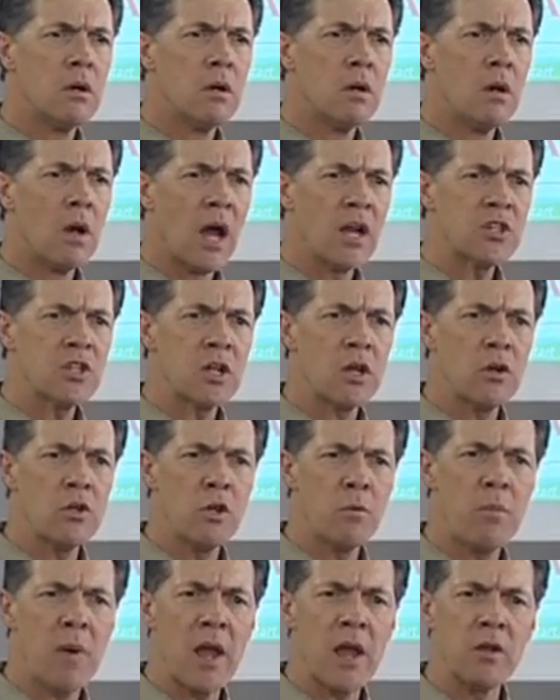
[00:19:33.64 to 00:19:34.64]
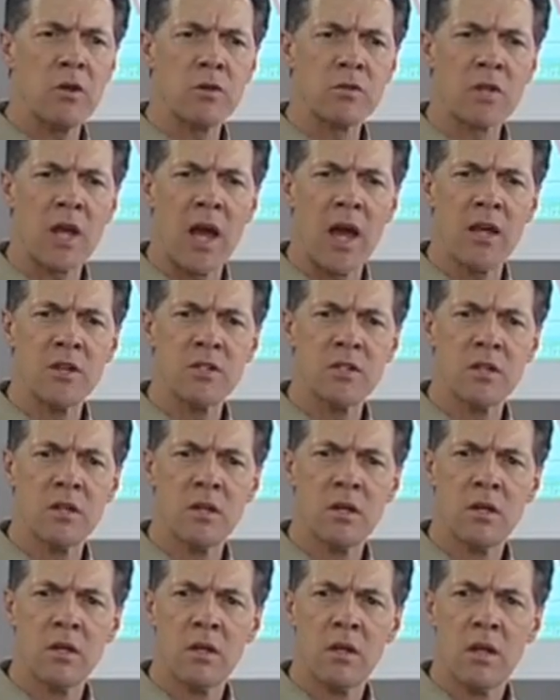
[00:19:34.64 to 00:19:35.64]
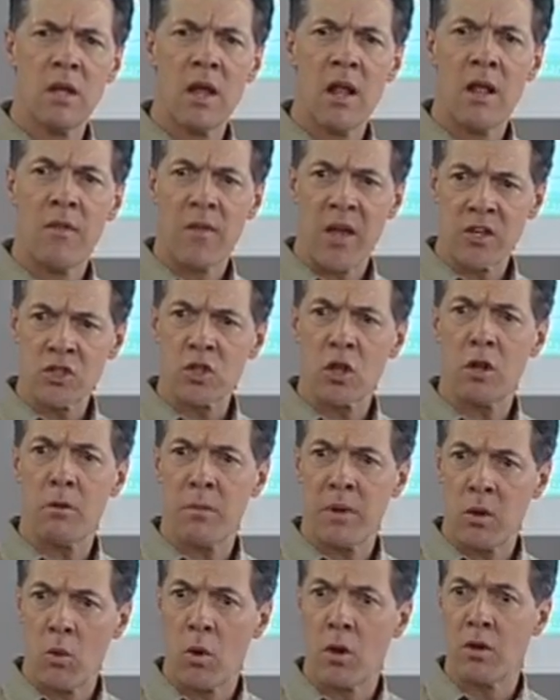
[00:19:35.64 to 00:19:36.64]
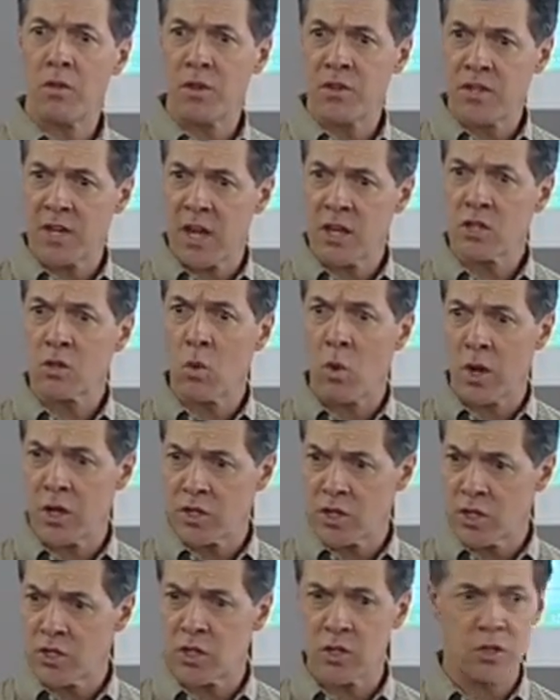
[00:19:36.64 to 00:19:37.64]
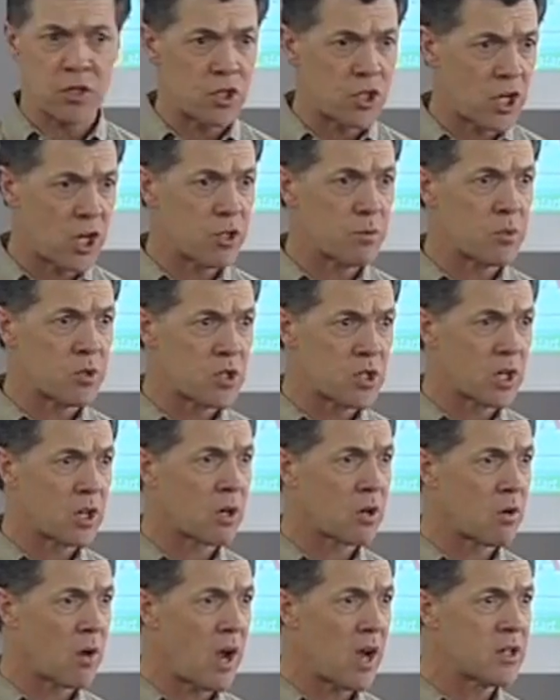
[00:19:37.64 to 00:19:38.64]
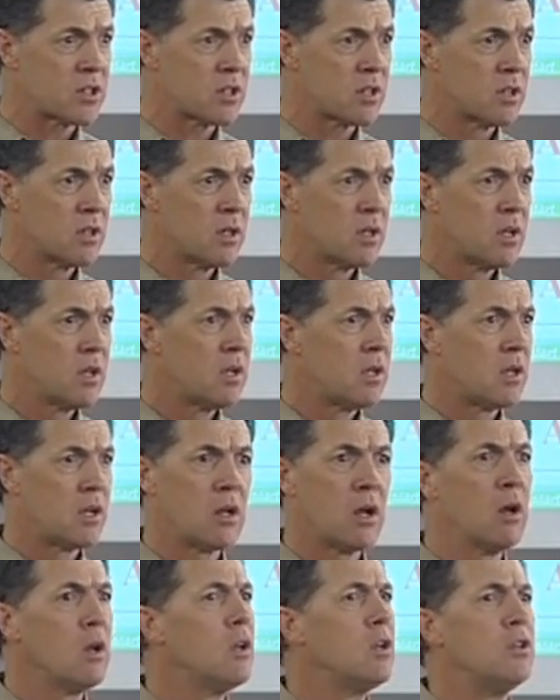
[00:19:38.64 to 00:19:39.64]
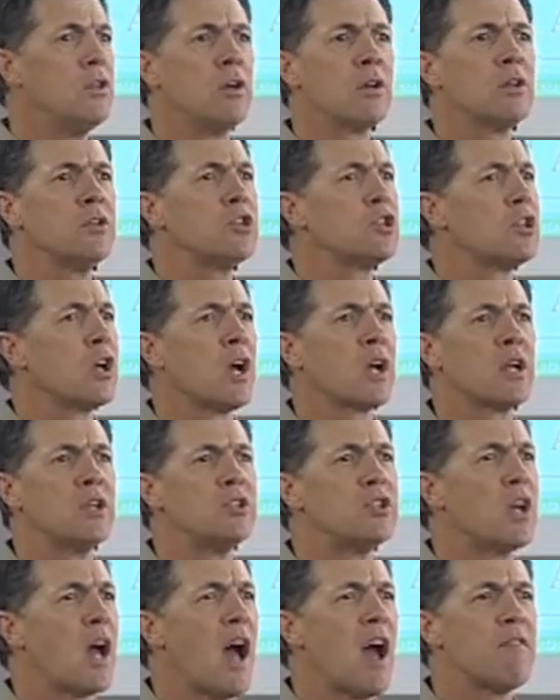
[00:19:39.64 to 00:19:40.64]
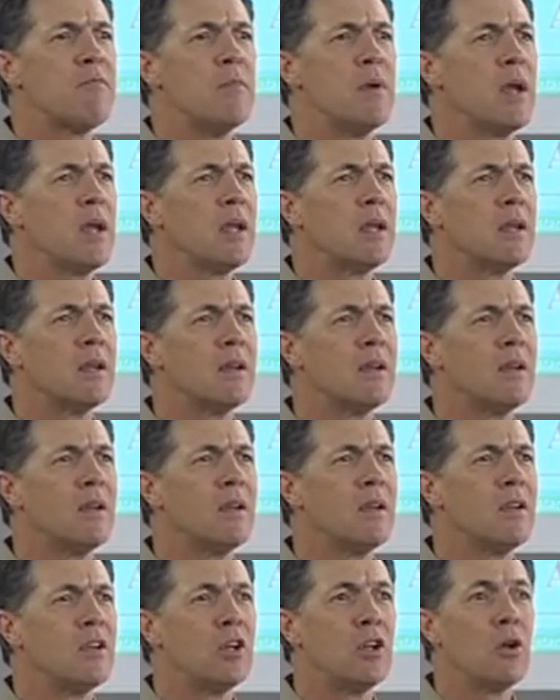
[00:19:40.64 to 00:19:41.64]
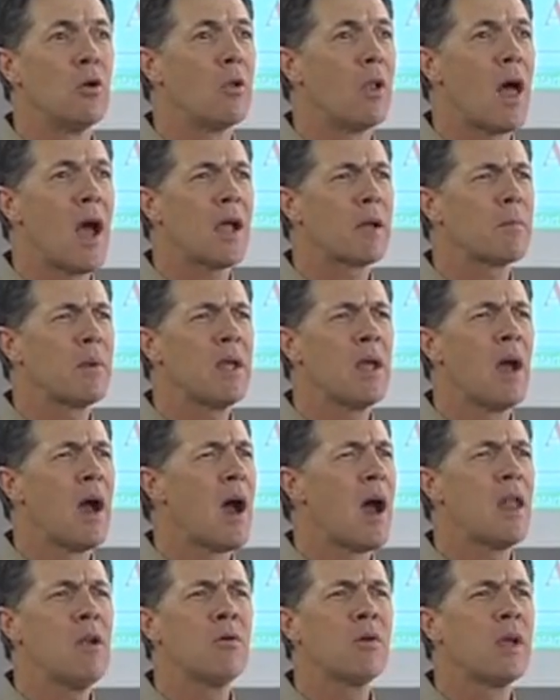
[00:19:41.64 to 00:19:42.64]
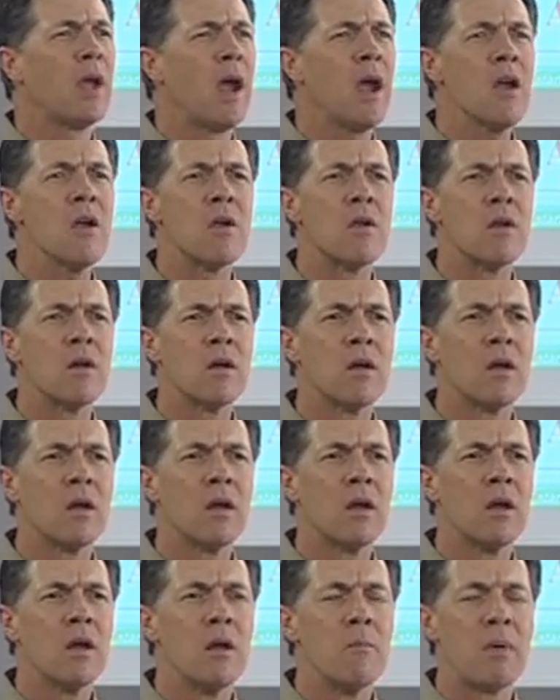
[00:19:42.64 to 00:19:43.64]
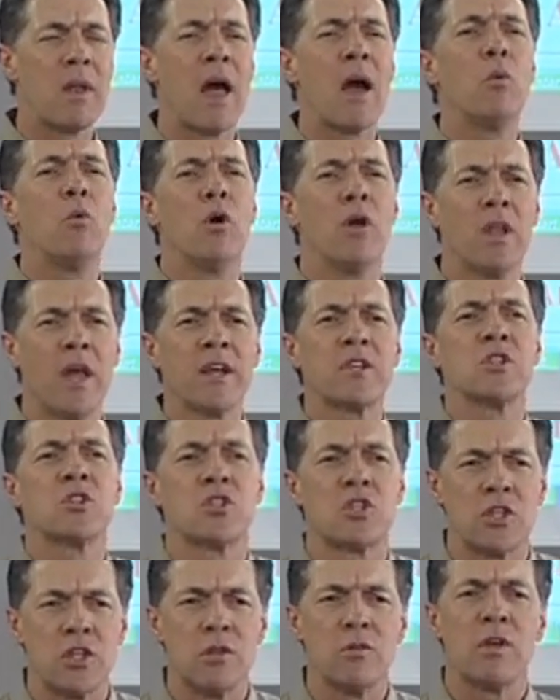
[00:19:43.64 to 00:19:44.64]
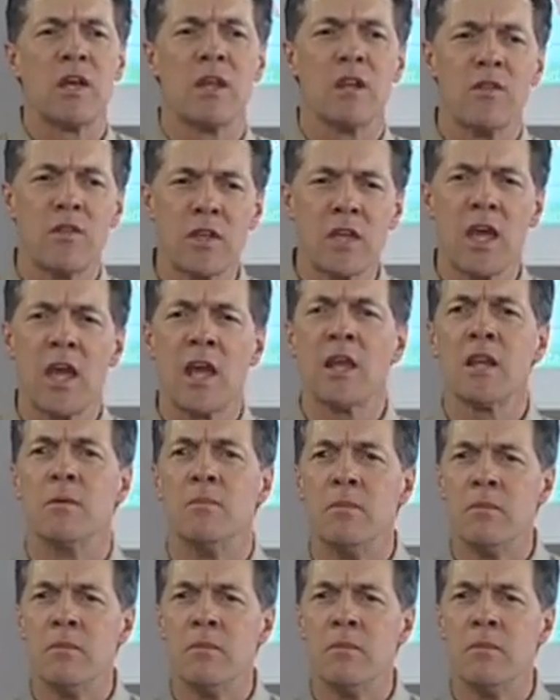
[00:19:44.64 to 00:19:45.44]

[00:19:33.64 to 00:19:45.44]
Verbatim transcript: I said, Are you paying your tithes? That's going to be one of the test questions at the judgment seat of Christ. You know, you can shuck and jive me. You don't like me? I don't care. But I would like to see you get in the kingdom.